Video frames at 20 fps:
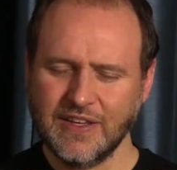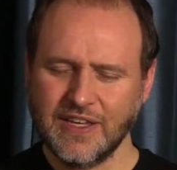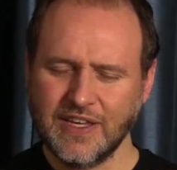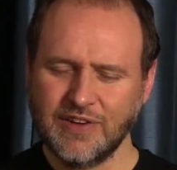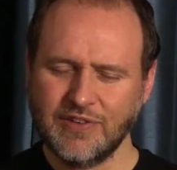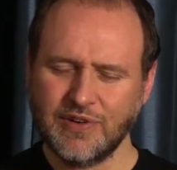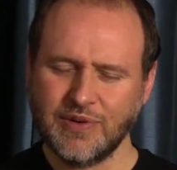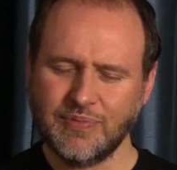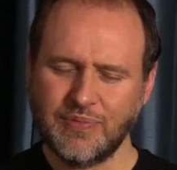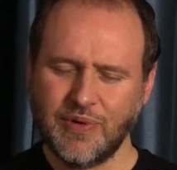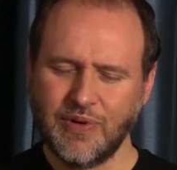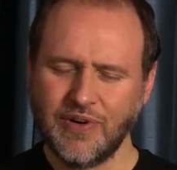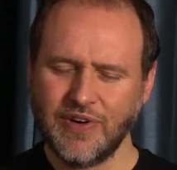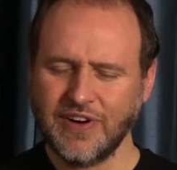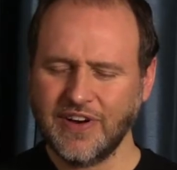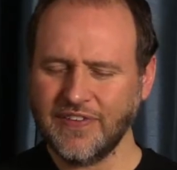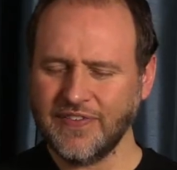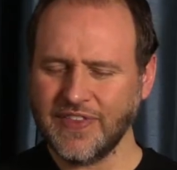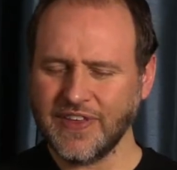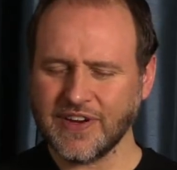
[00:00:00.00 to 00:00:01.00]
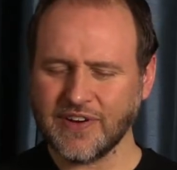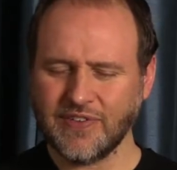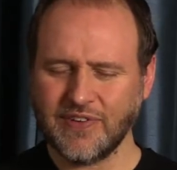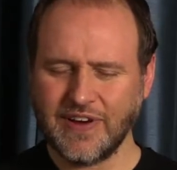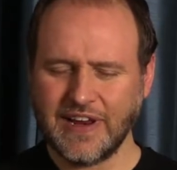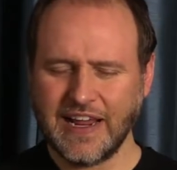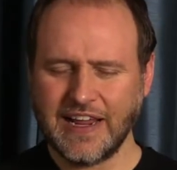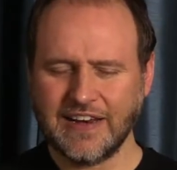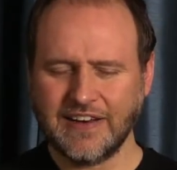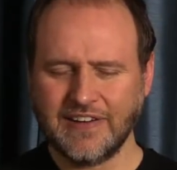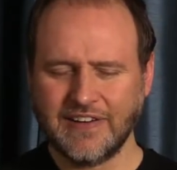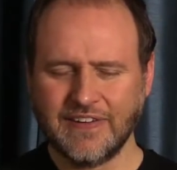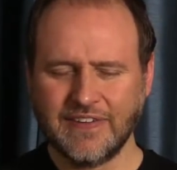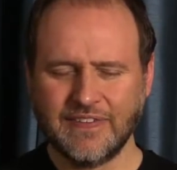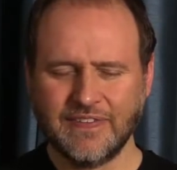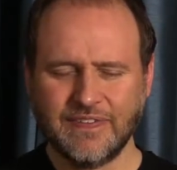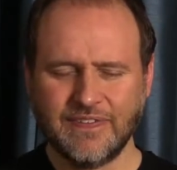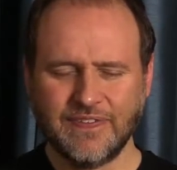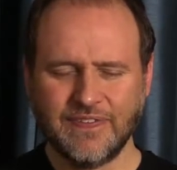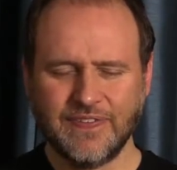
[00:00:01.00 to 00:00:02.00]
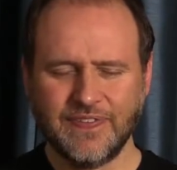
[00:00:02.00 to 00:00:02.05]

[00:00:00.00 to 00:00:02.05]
You were born of the Creator